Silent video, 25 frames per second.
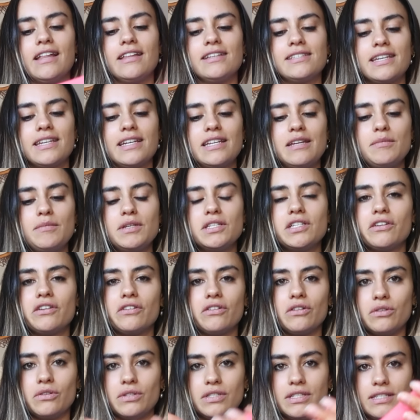LSKD
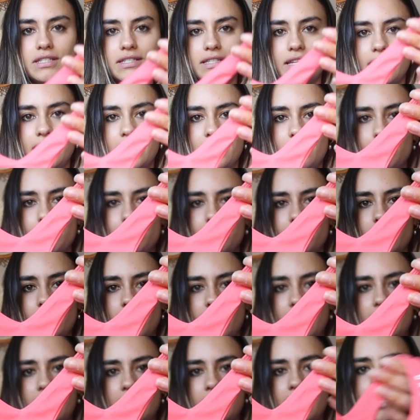material is just like
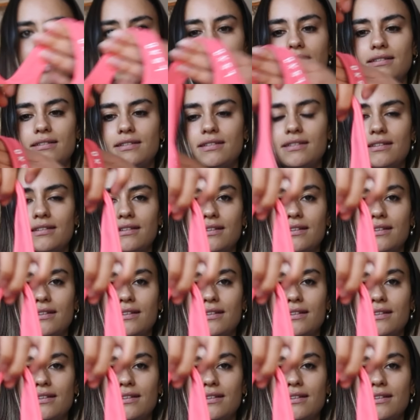elite.